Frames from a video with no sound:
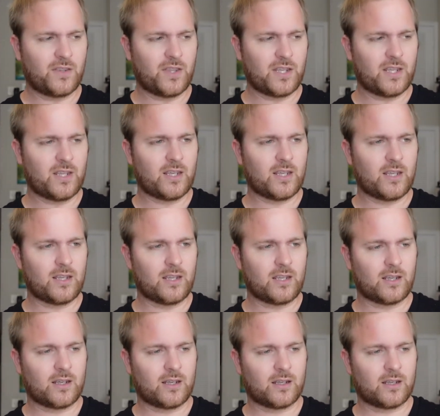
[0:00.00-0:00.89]

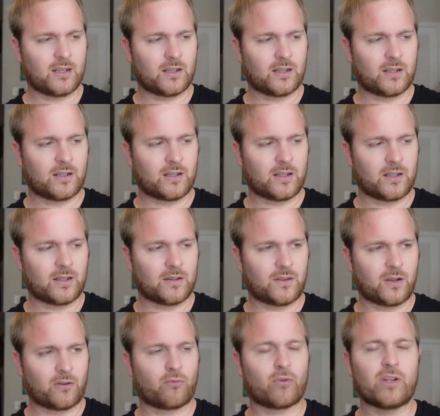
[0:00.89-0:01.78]
they're
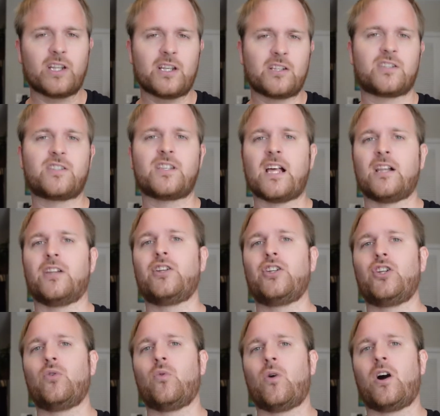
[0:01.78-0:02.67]
really
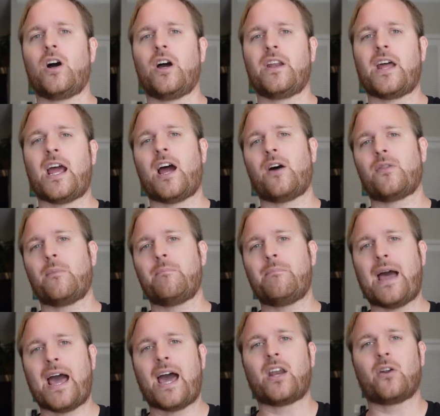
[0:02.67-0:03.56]
selling you on how the
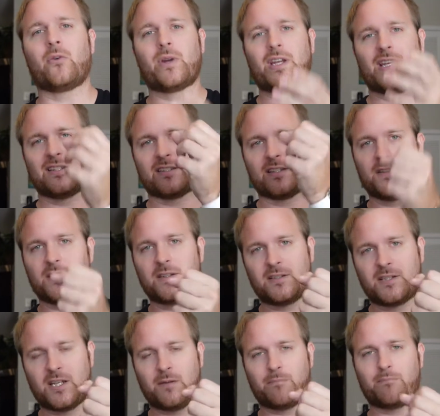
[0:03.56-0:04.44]
battery is in the
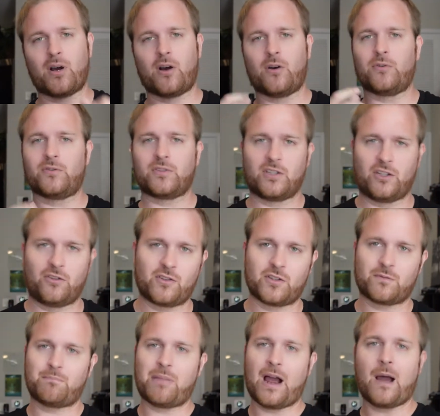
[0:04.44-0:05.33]
seat post, and you
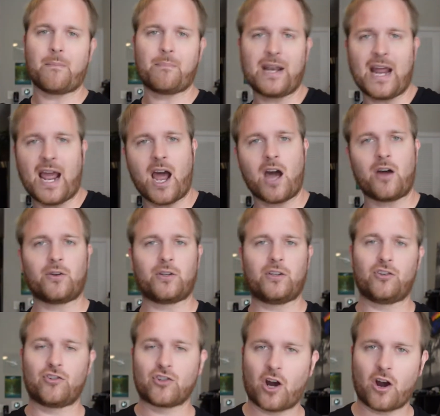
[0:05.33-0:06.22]
just pop it out
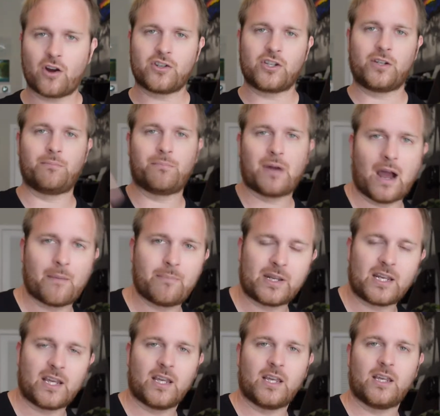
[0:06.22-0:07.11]
and you charge it and
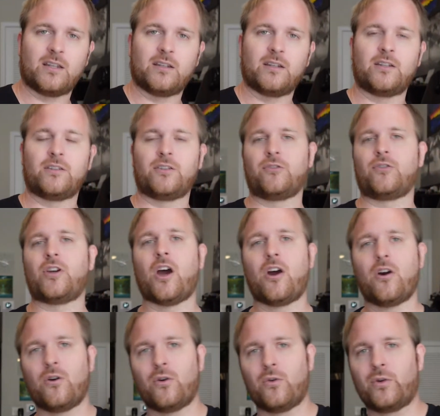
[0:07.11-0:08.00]
pop it in and you
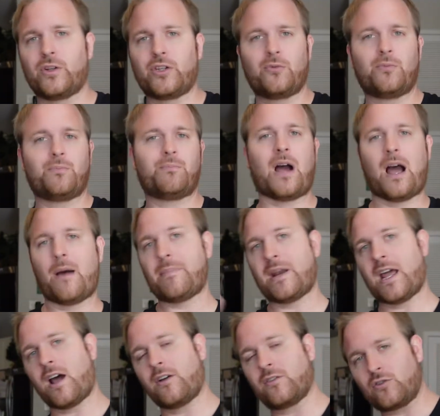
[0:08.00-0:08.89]
go and you
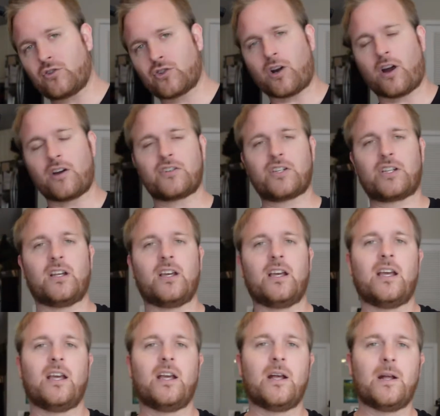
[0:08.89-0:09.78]
pop it out and you charge it.
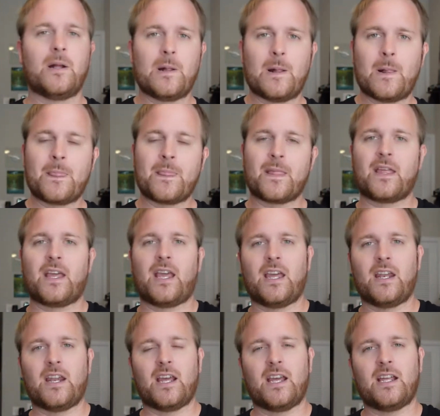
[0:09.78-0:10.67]

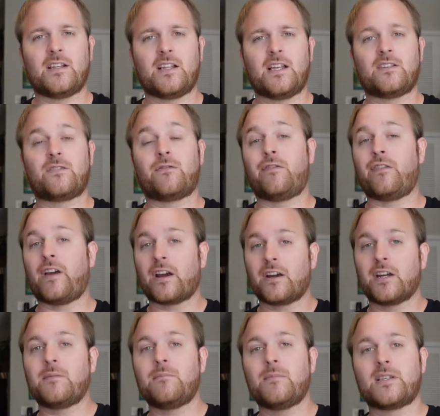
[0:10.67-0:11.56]
And it's
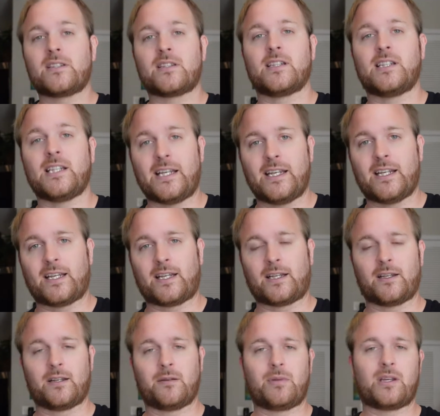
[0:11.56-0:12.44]
very
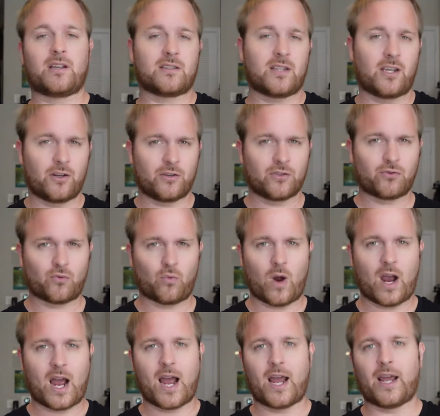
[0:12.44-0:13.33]
misleading, because here's
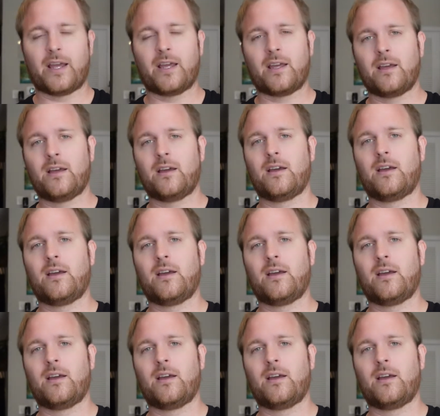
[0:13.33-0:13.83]
why.